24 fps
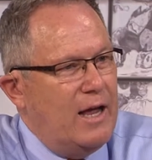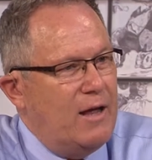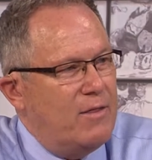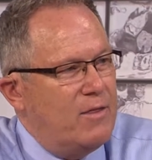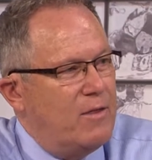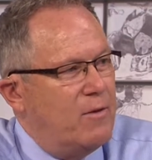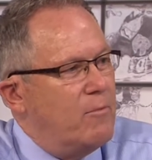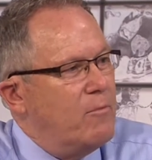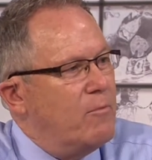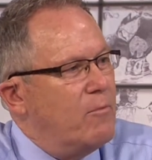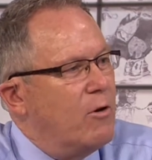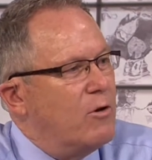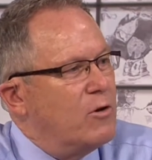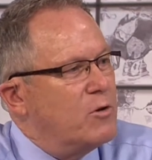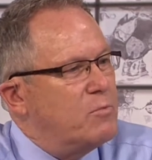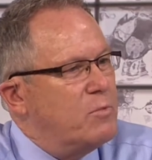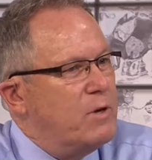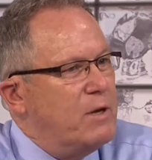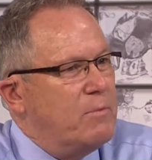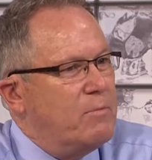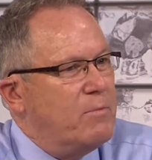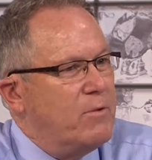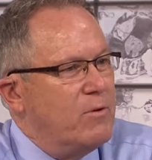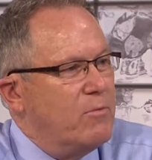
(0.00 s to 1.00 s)
that most
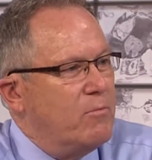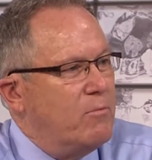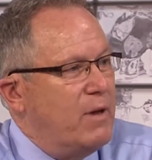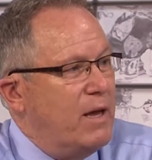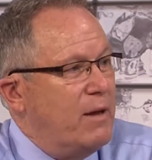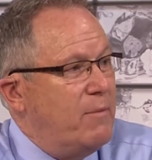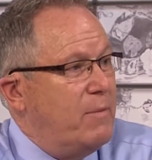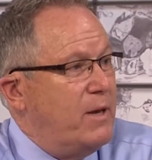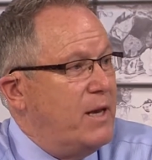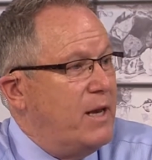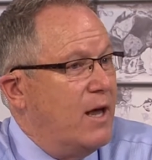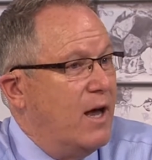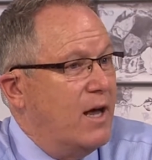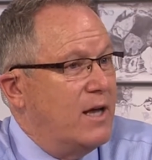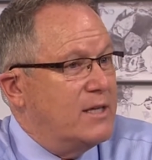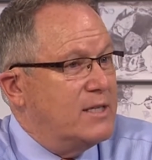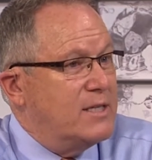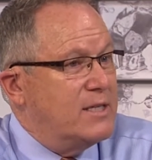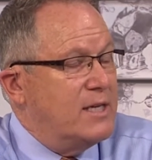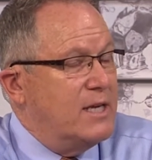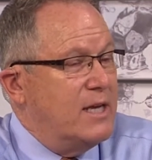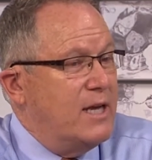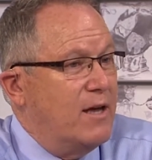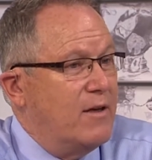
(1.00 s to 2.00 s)
people maybe not
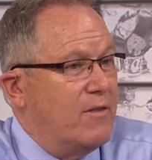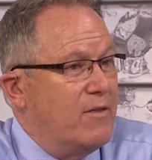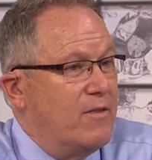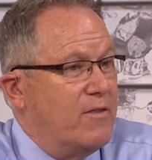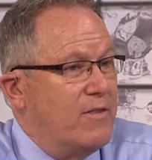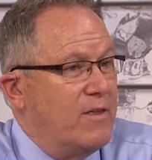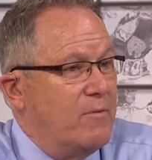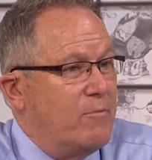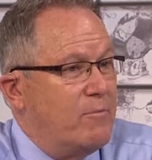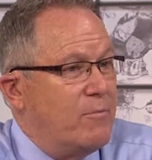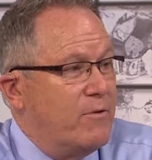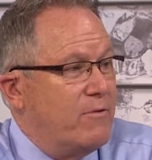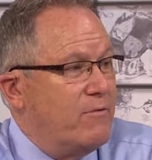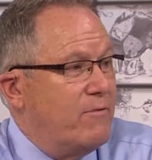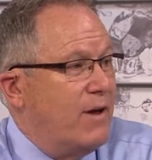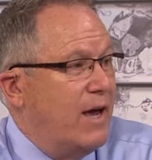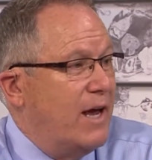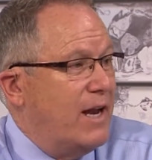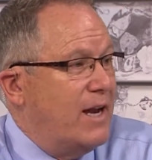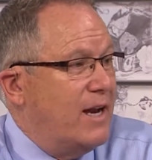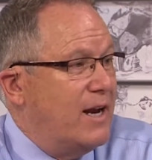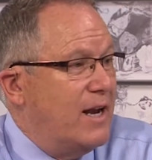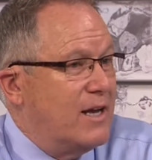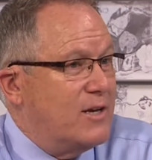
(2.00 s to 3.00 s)
see other than
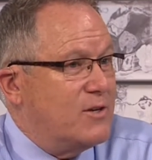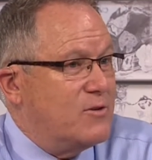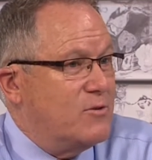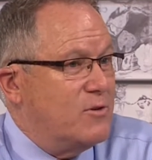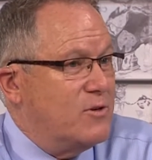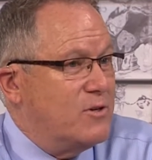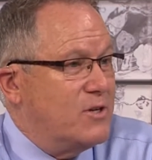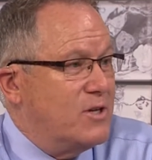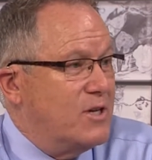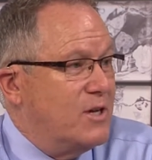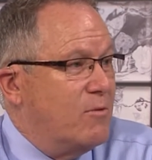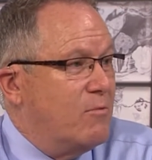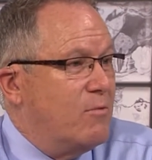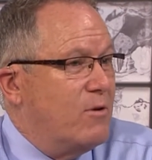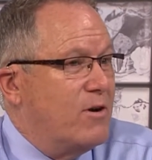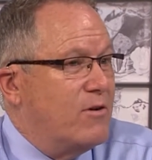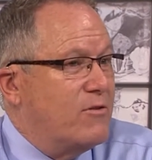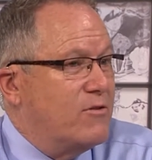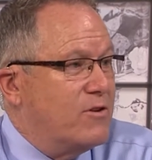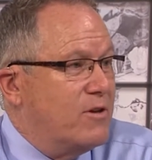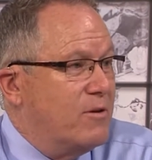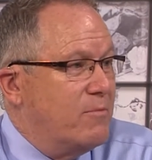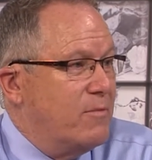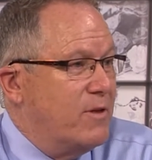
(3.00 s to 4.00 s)
provide electricity. What
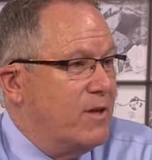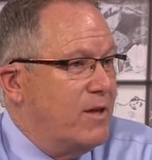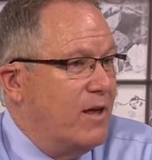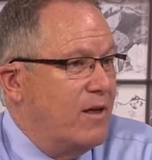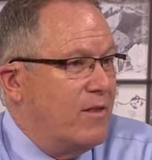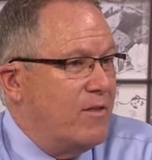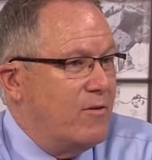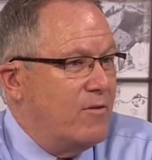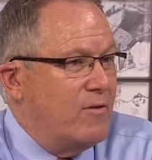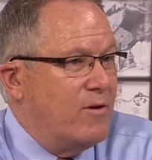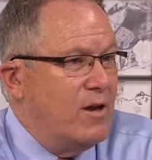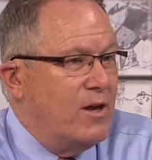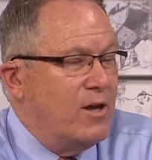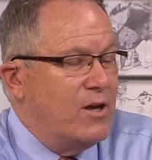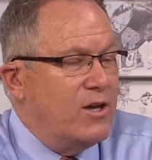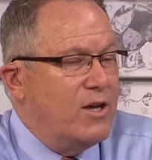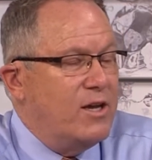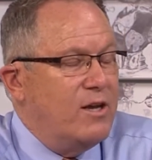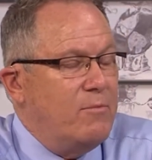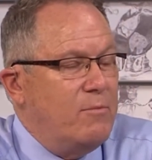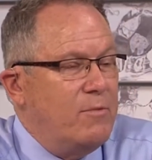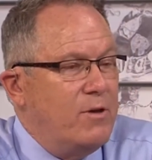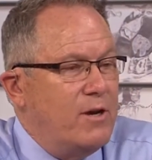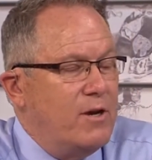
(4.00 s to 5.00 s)
are some of the other
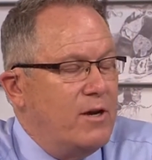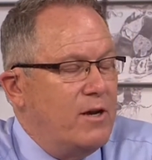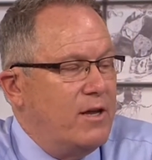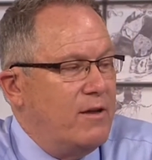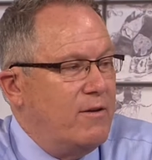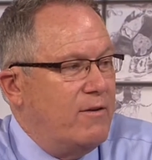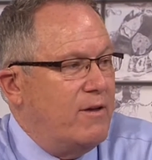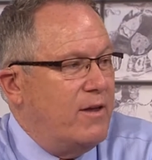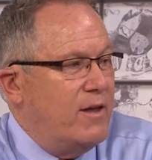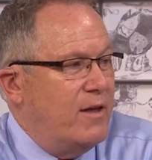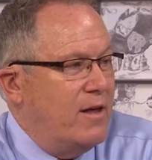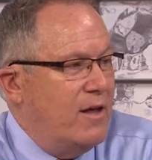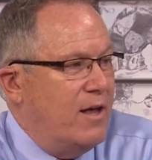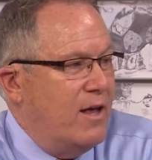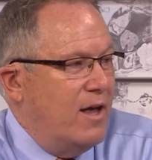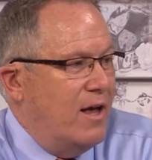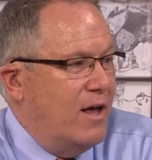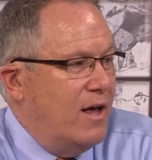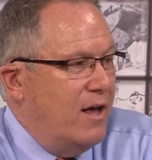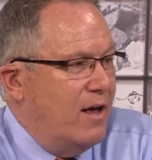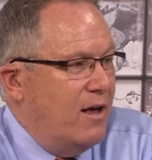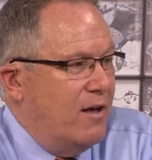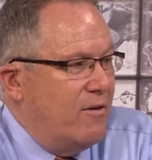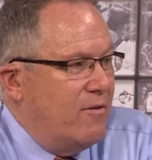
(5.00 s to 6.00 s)
community
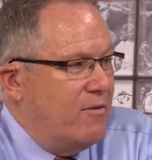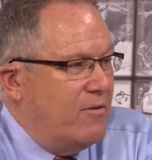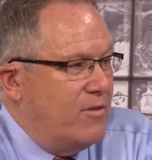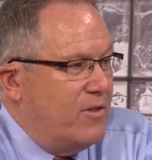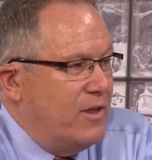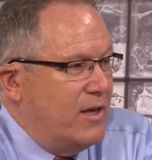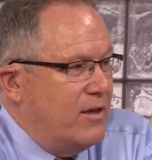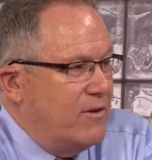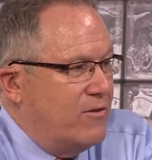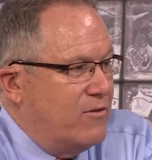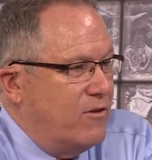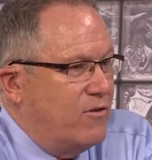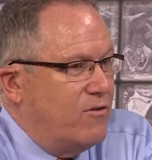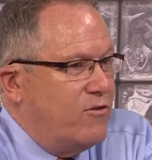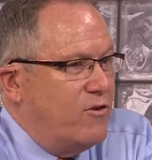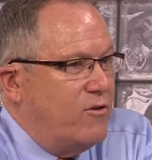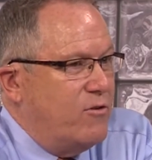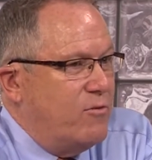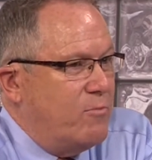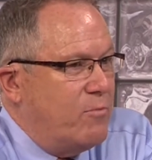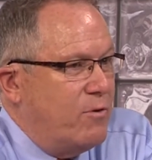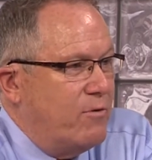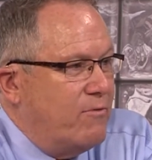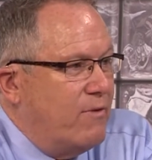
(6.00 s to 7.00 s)
uh, things that
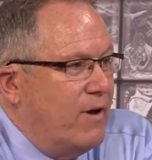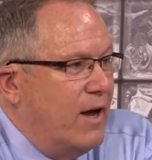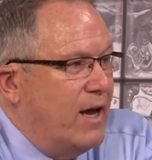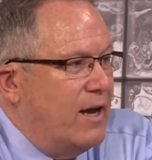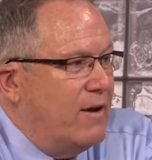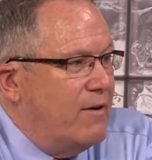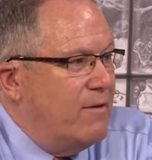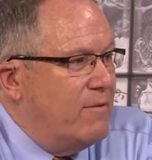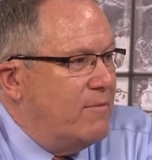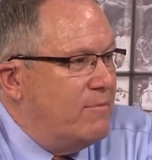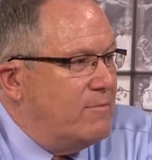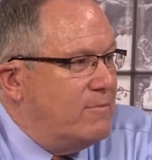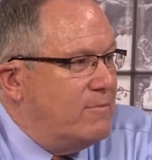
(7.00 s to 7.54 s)
you provide?